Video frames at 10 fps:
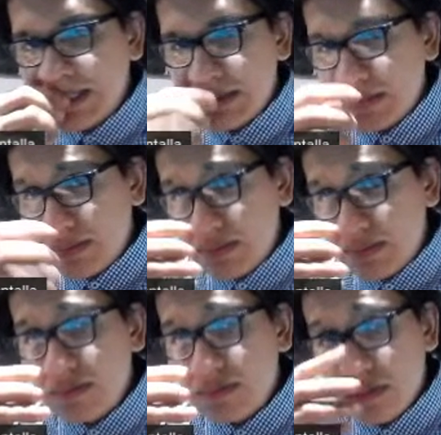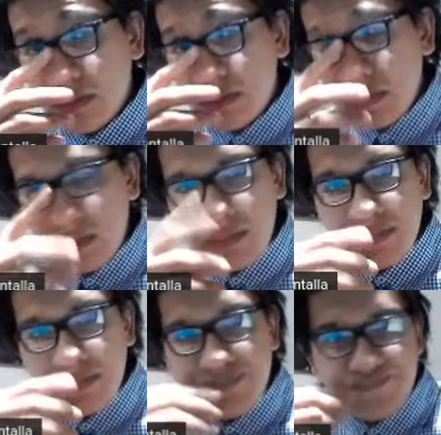Okay.
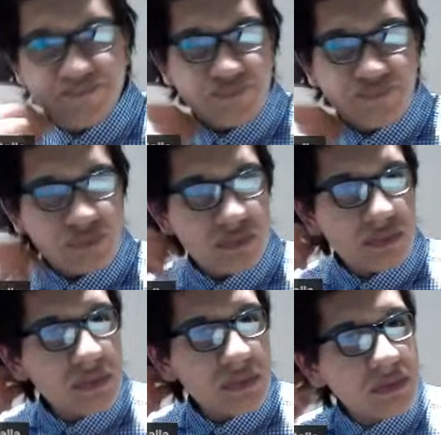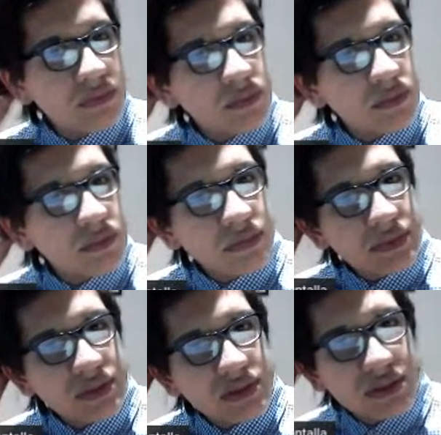Um,
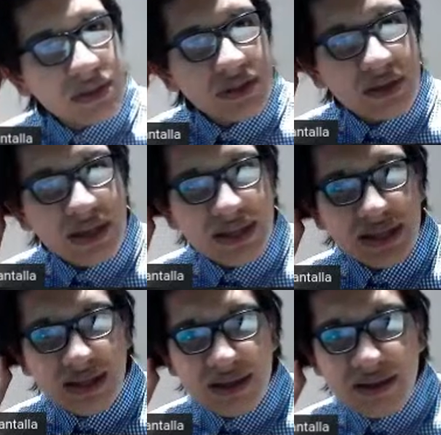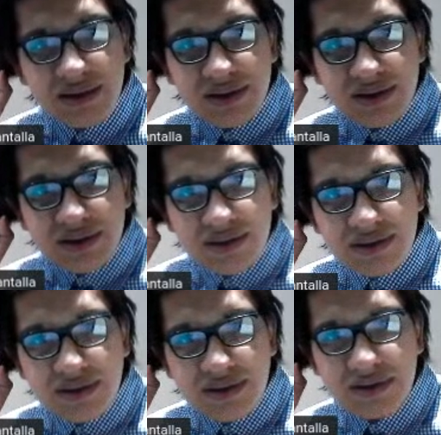Democrats attract farmers
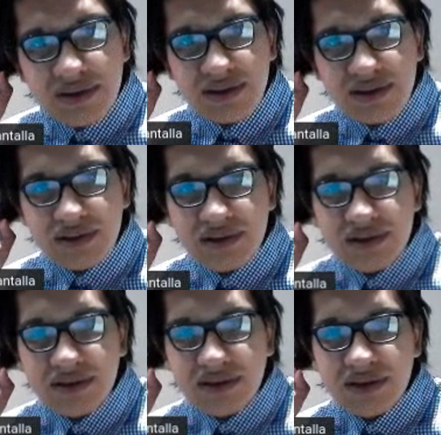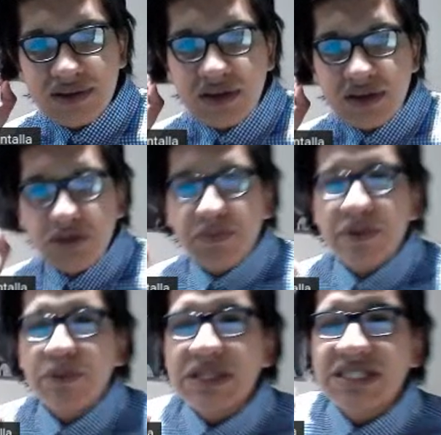isolated from the market. Uh,
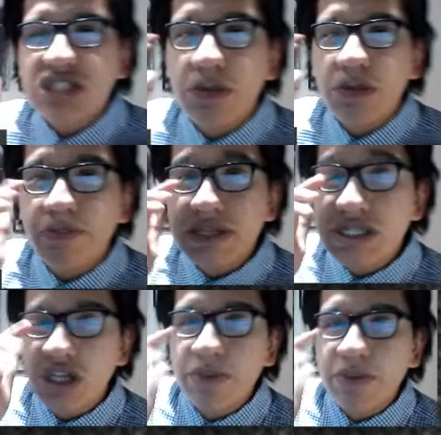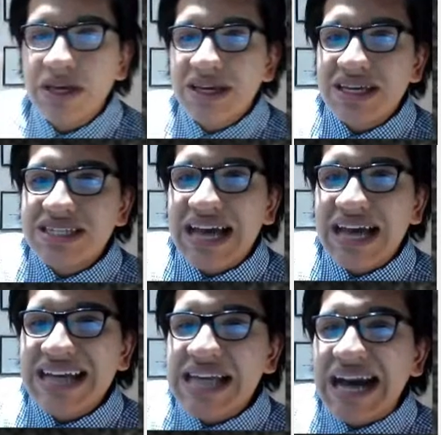please stop. Please stop. It's
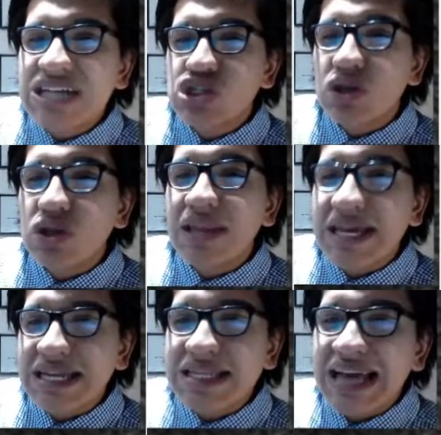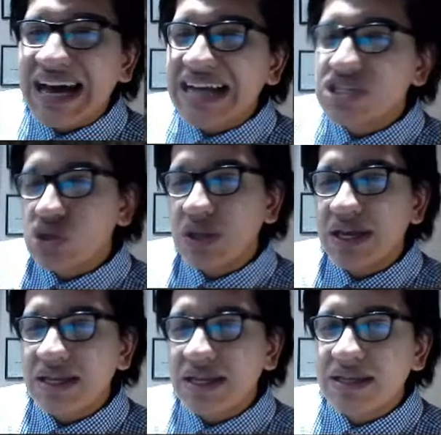isolated.
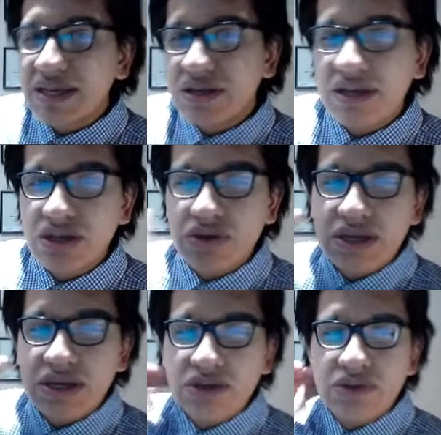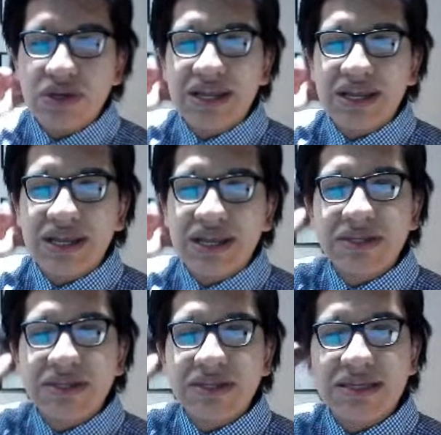Isolated. Can you can you can you do it again,
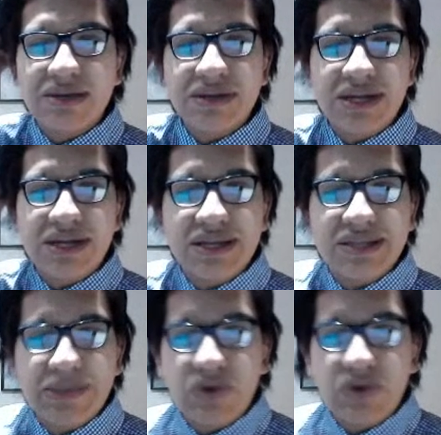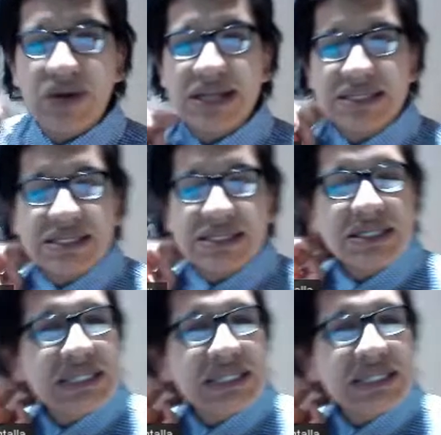please? Can you do it again? Democrats.